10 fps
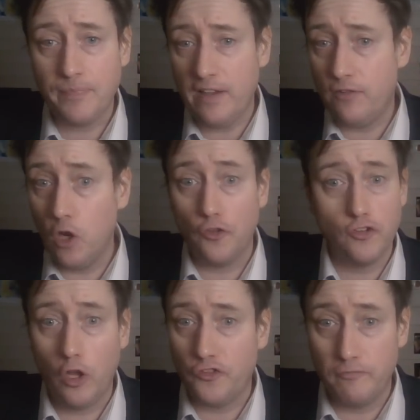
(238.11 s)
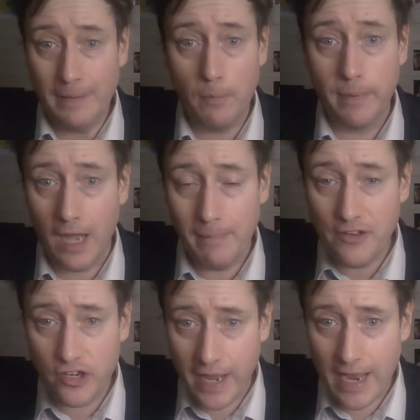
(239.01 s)
If lots and lots of people become
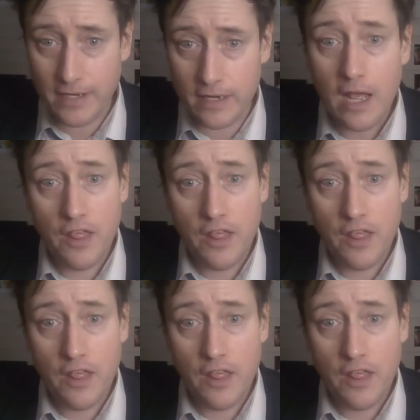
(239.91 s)
educated,